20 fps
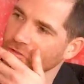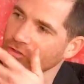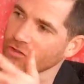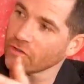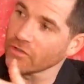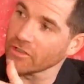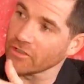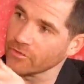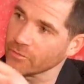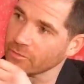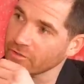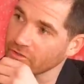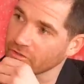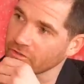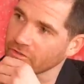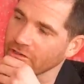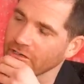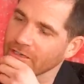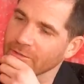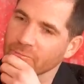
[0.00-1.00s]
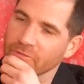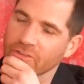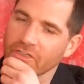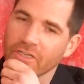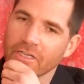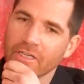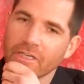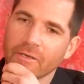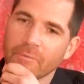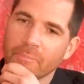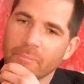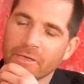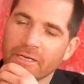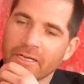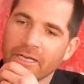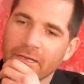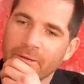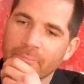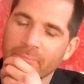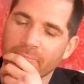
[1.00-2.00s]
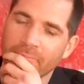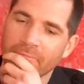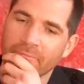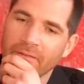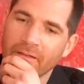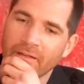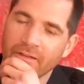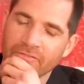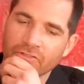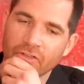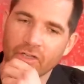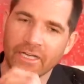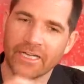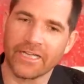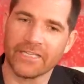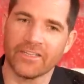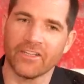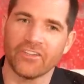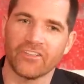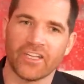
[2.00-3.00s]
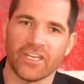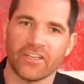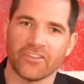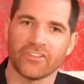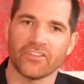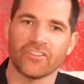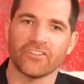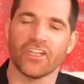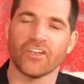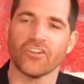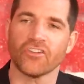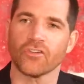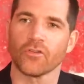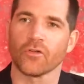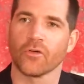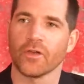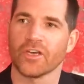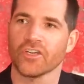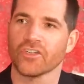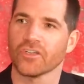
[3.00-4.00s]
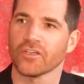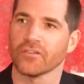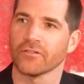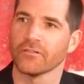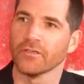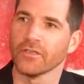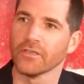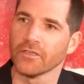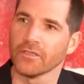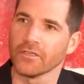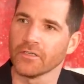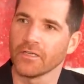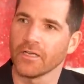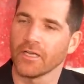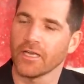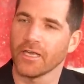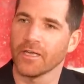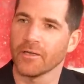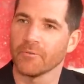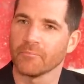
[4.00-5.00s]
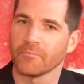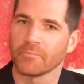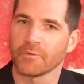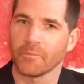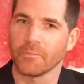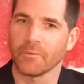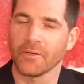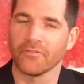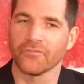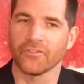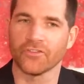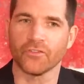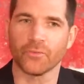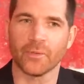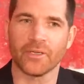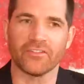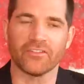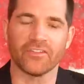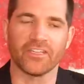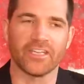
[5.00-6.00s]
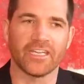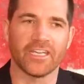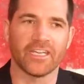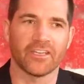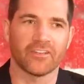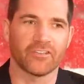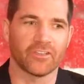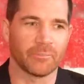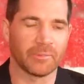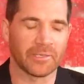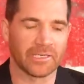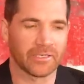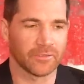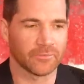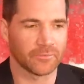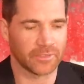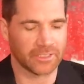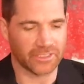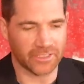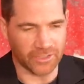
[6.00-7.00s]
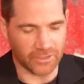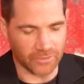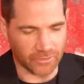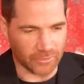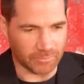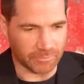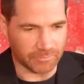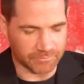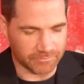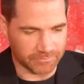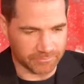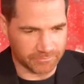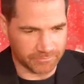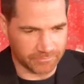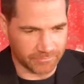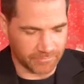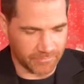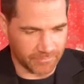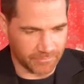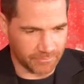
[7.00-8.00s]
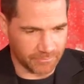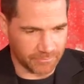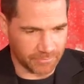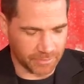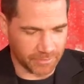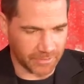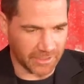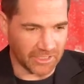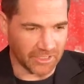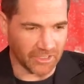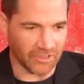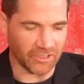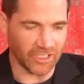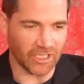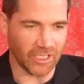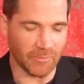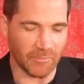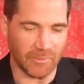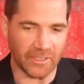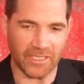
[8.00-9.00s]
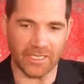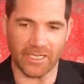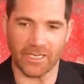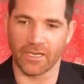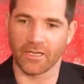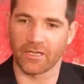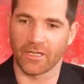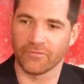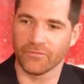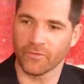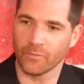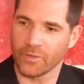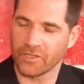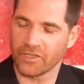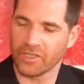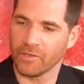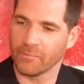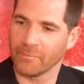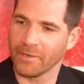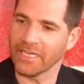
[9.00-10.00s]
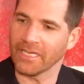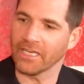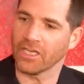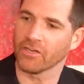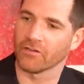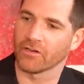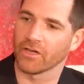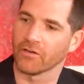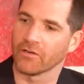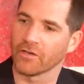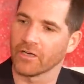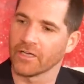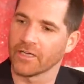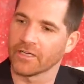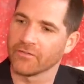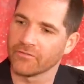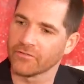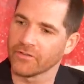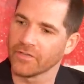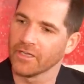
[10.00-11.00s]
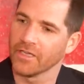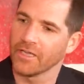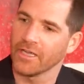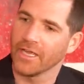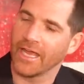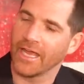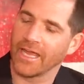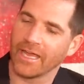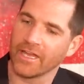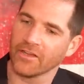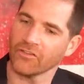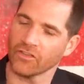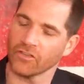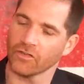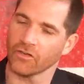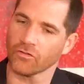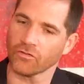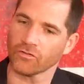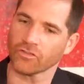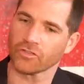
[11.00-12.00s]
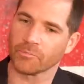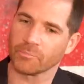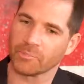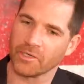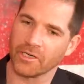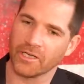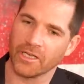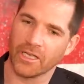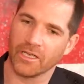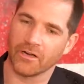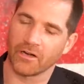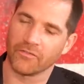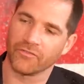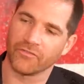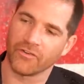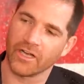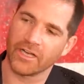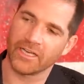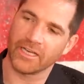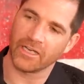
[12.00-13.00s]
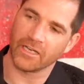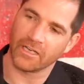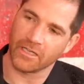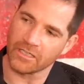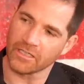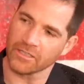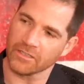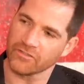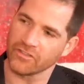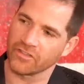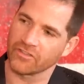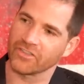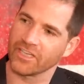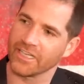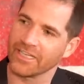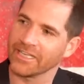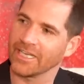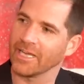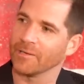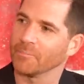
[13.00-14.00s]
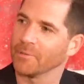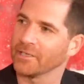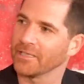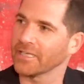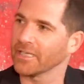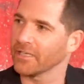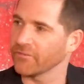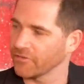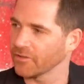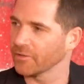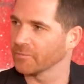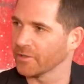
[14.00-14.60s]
Sorry to mm, interrupt. No, good to interrupt. But um, I've not had this existential question um, probably for 20 years about whether you're predetermined in life or whether you make your own life. As an entrepreneur, I find it hard to take that belief yes.